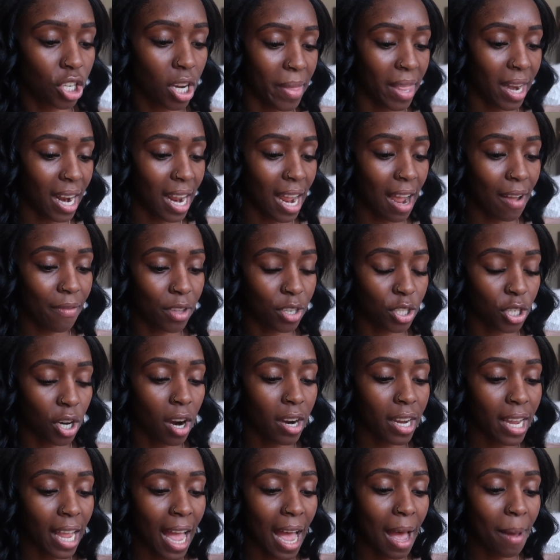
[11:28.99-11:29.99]
And then I have the
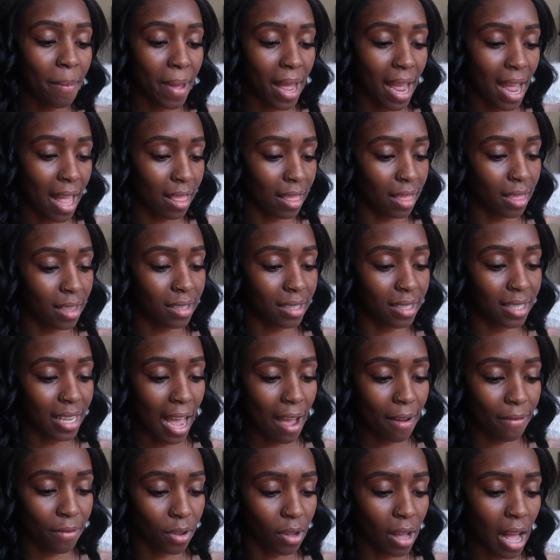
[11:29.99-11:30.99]
Target app and the
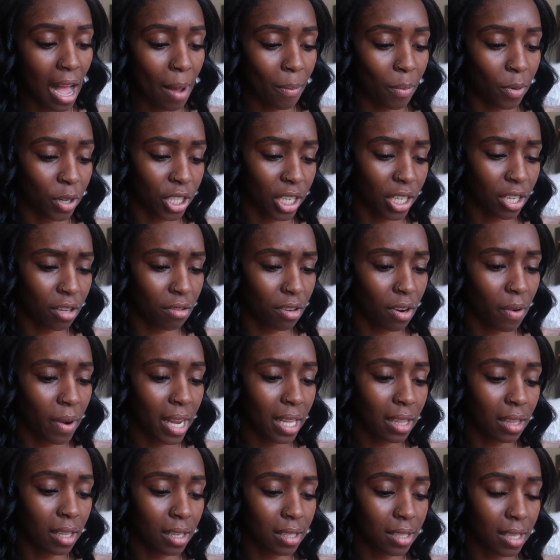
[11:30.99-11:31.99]
Zaful app, which I don't know
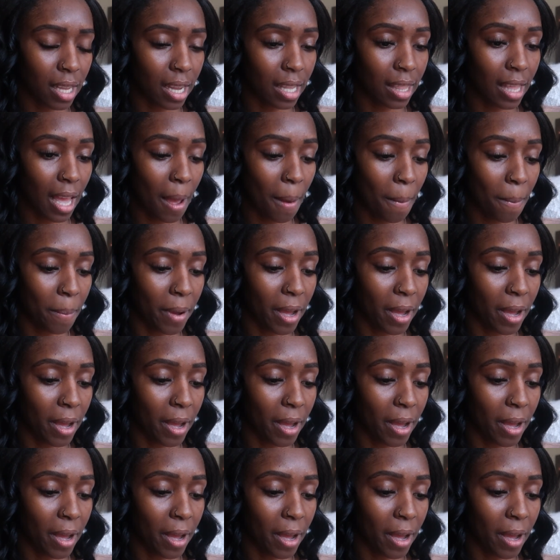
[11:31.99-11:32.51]
why it looks like that,